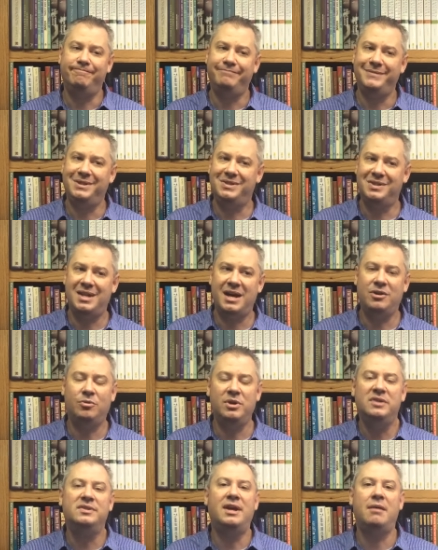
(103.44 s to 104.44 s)
it's not
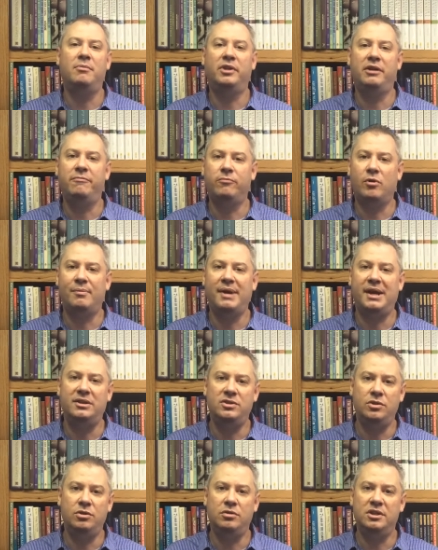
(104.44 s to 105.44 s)
always MLA format to
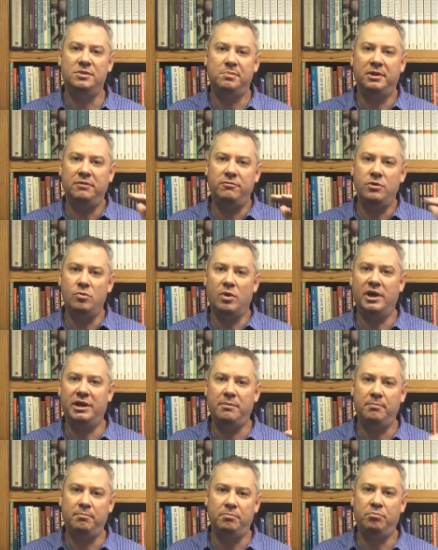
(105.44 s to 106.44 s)
do this, but if you want
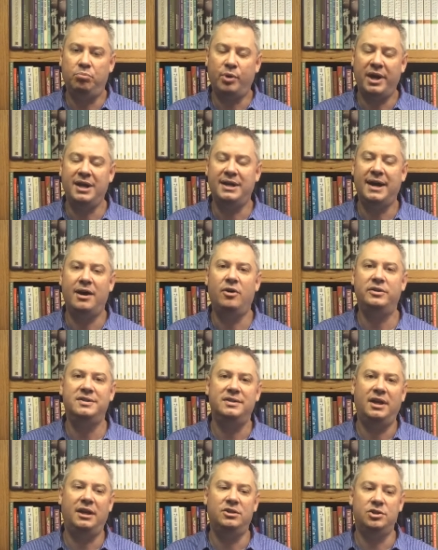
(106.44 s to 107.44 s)
to break out
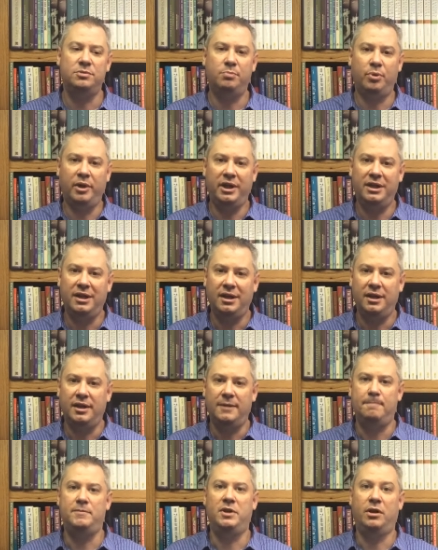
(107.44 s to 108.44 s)
and just put,
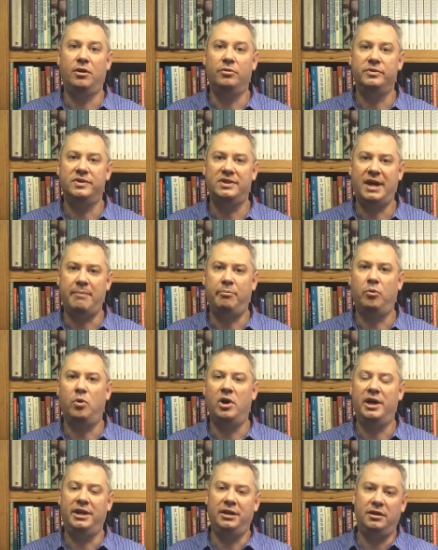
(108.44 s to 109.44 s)
step
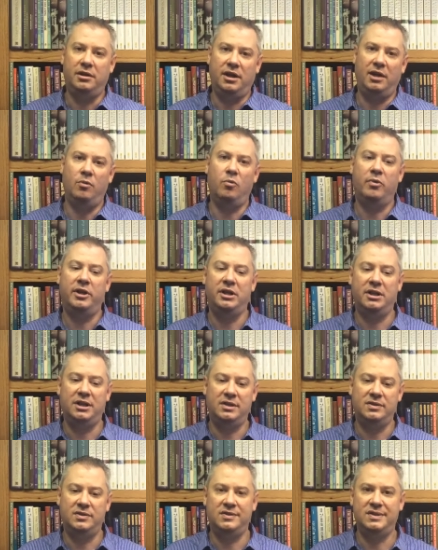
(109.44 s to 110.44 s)
1 and what it
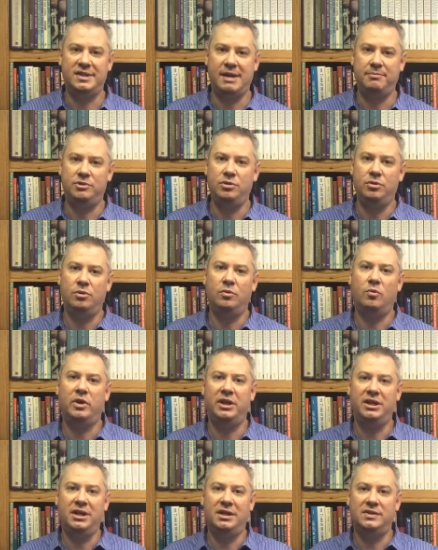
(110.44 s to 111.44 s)
is, and step 2 and what
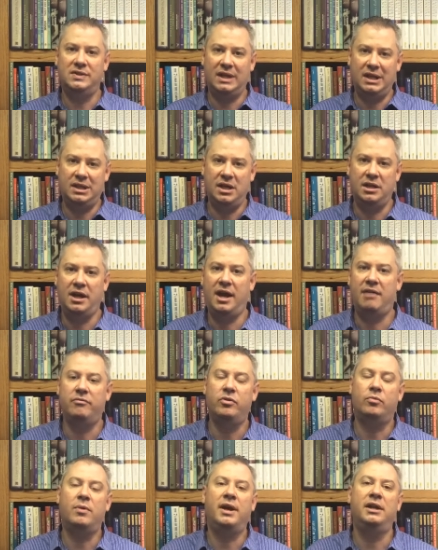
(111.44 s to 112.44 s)
it is, and then have
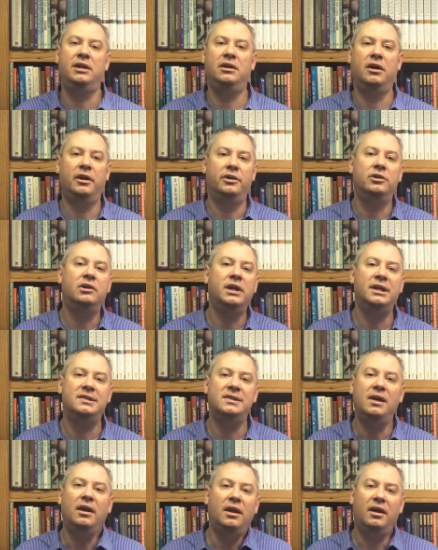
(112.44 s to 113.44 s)
the writing under it
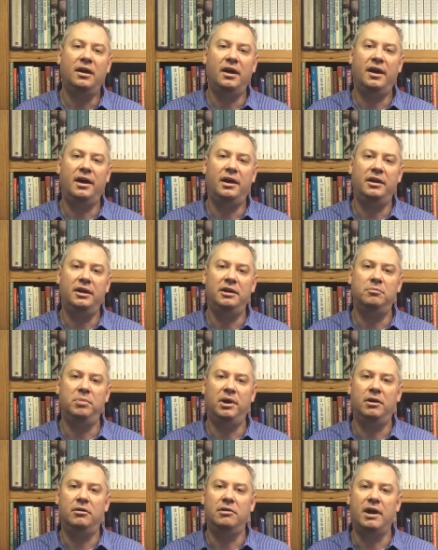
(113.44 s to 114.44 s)
in
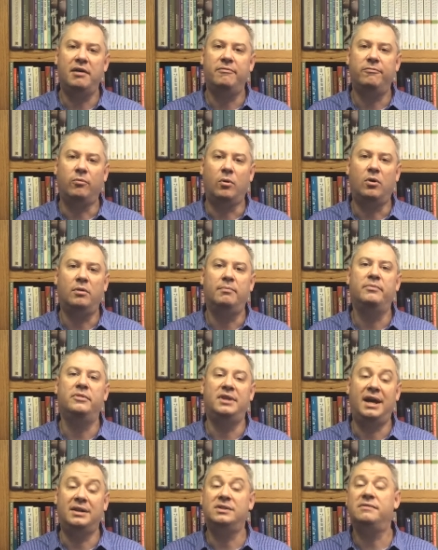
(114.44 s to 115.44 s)
paragraph form,
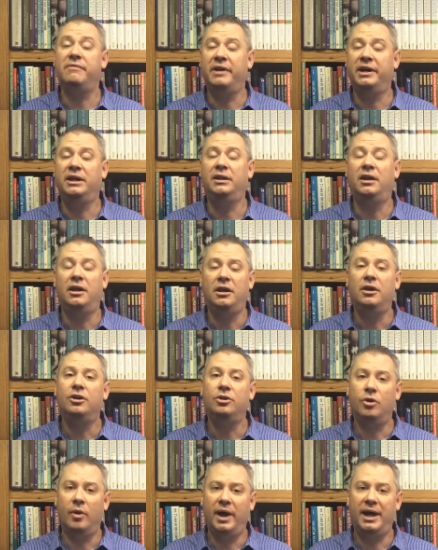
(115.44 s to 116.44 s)
that's fine.
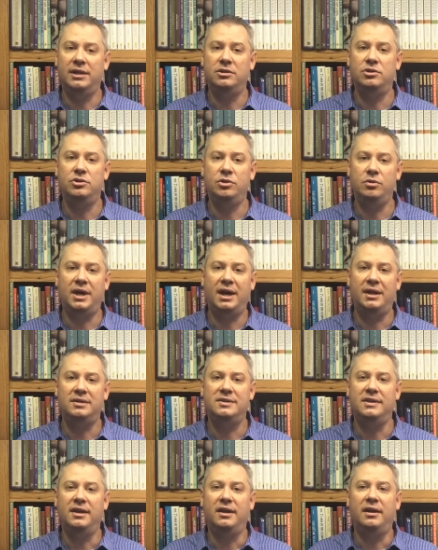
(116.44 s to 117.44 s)
Go ahead and do that.